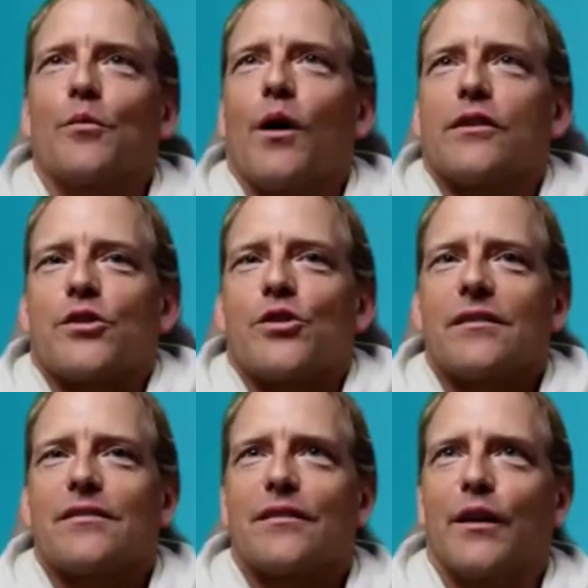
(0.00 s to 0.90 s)
much,
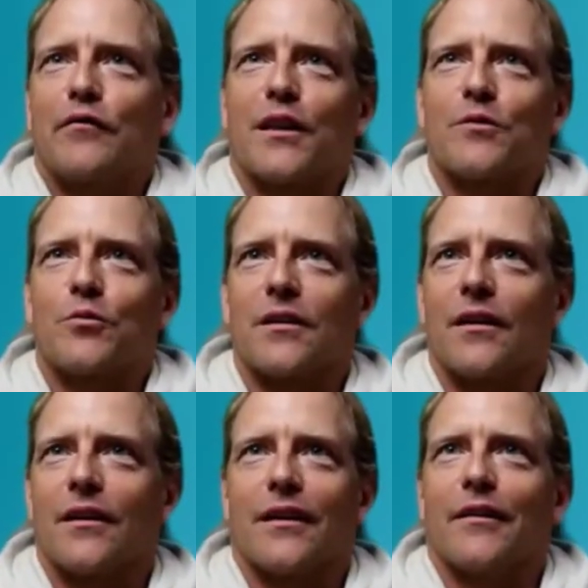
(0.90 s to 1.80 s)
Steve. This was
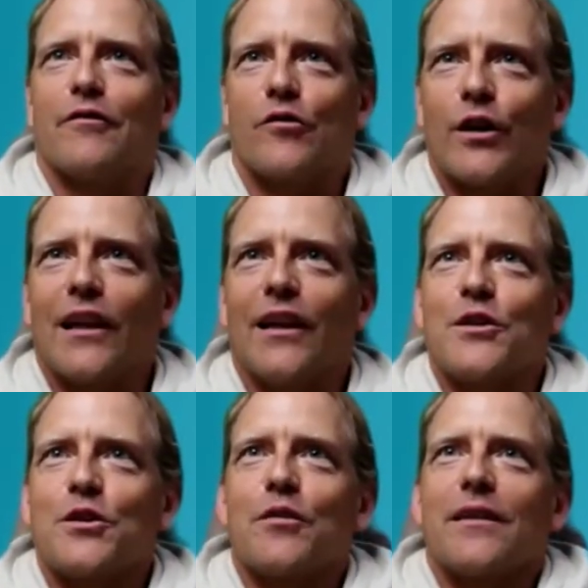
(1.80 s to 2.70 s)
a really
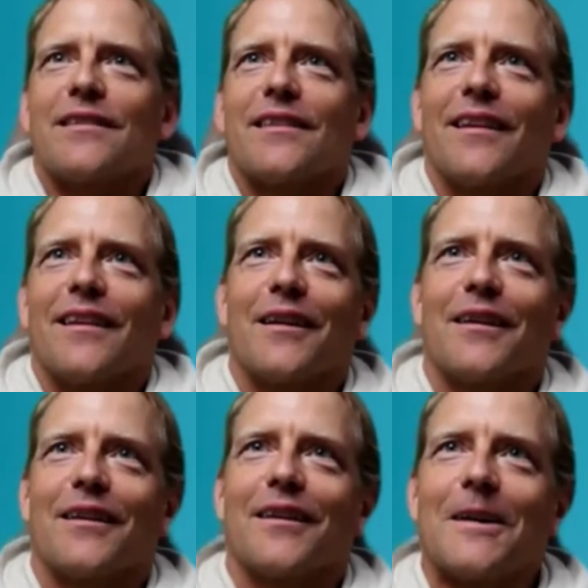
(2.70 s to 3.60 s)
interesting
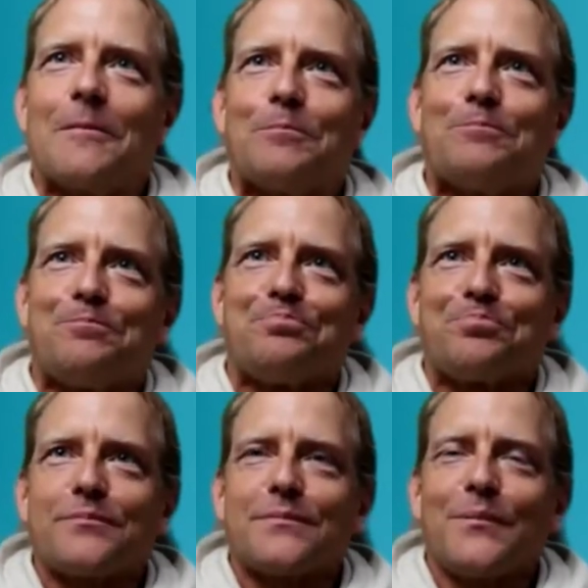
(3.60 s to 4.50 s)

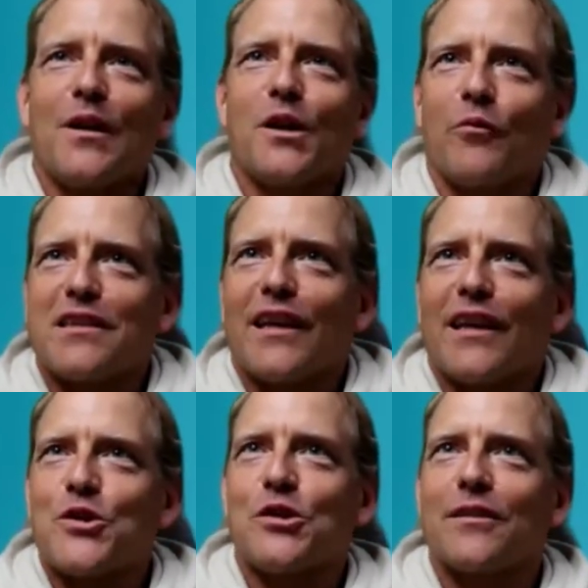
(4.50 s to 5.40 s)

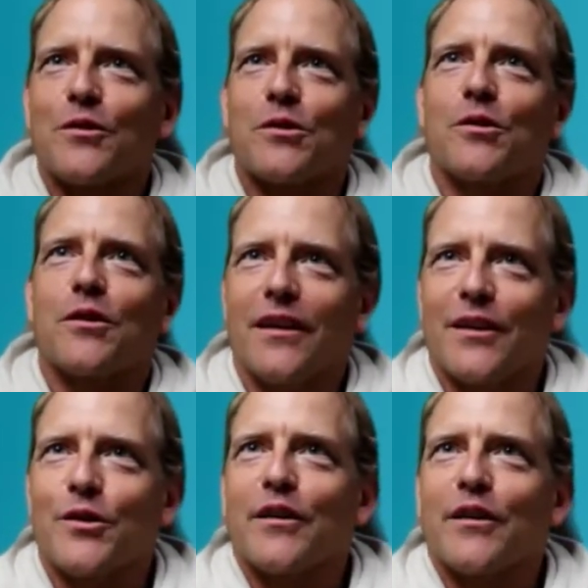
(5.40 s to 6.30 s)
conversation to hear
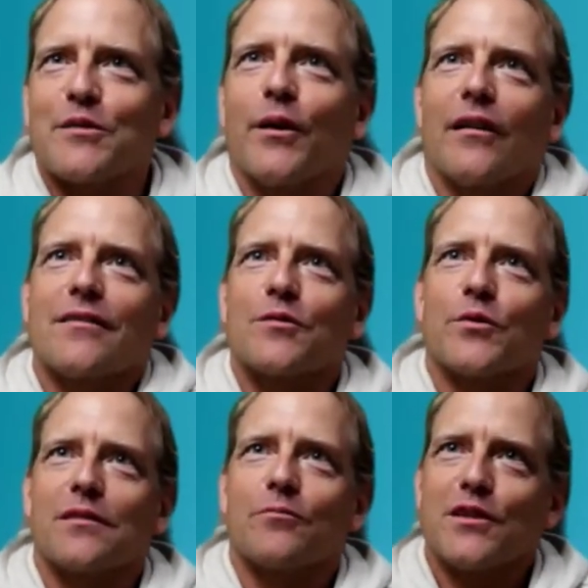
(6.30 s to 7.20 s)
your experiences
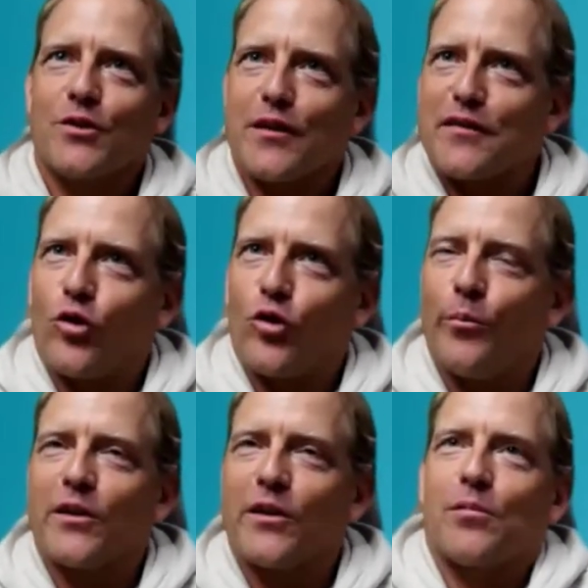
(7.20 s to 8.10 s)
with
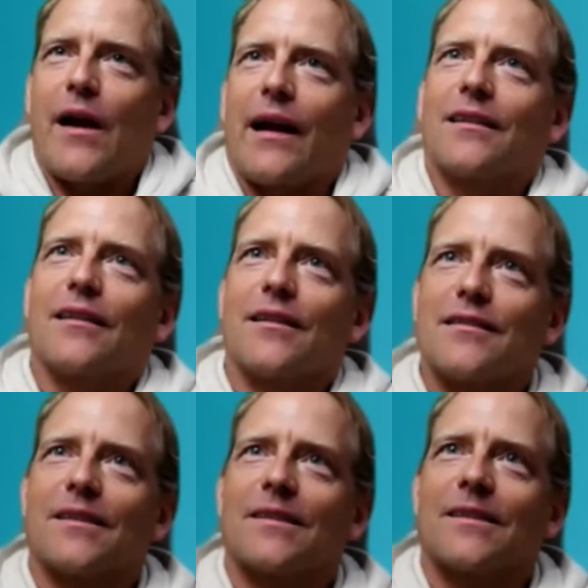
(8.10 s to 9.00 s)
transforming your practice
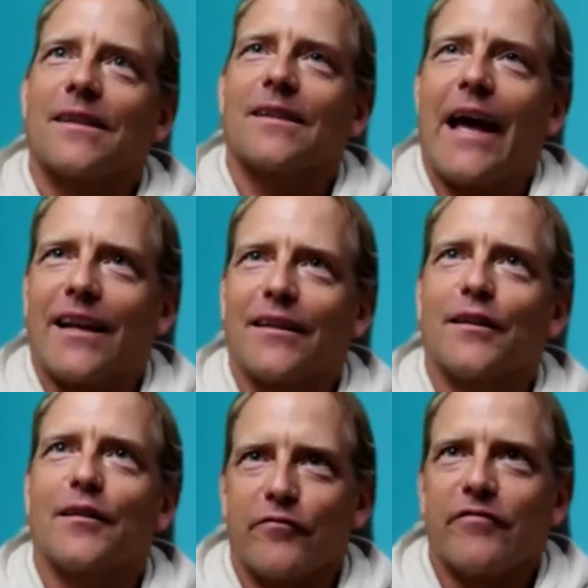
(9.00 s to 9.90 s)
and adding
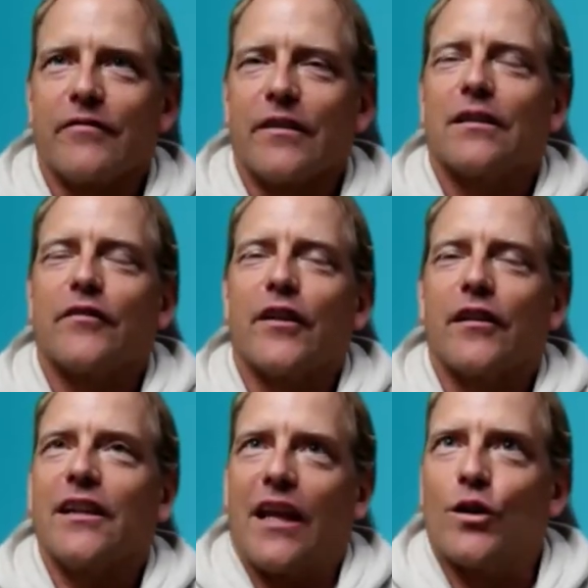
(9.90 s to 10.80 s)
these
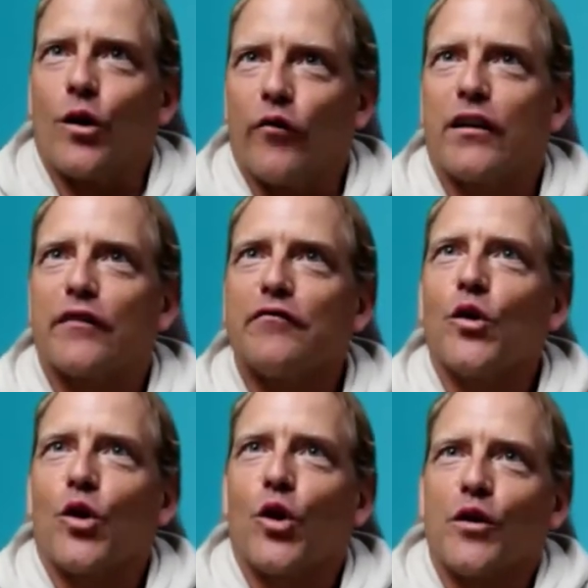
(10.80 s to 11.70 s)
very innovative
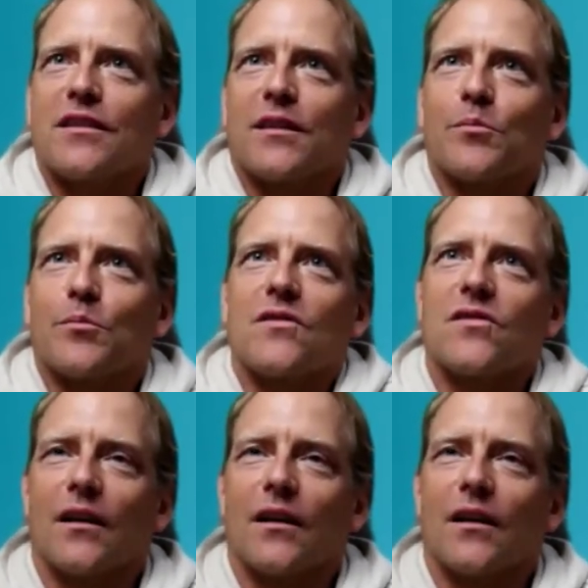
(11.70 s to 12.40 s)
new concepts